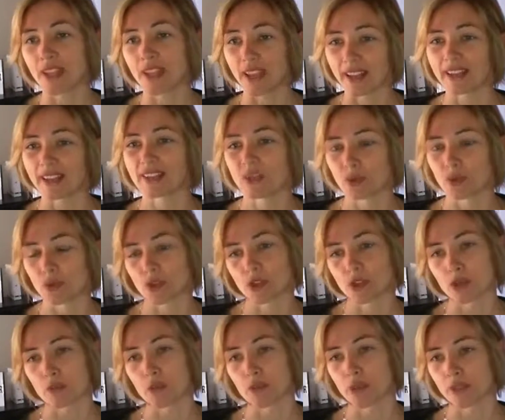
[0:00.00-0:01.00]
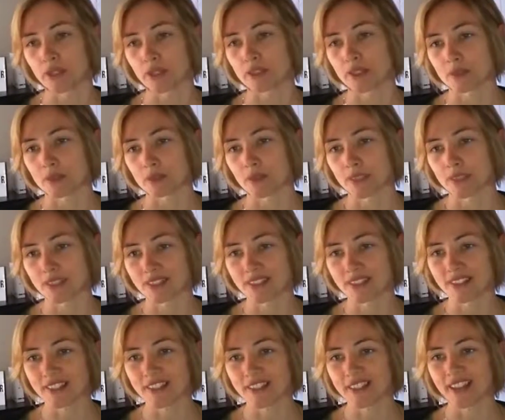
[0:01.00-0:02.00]
and also building this
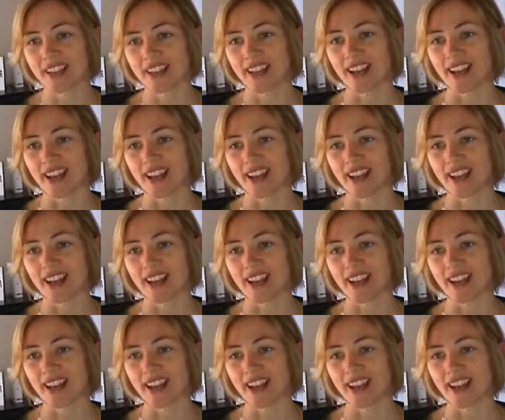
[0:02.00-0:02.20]
business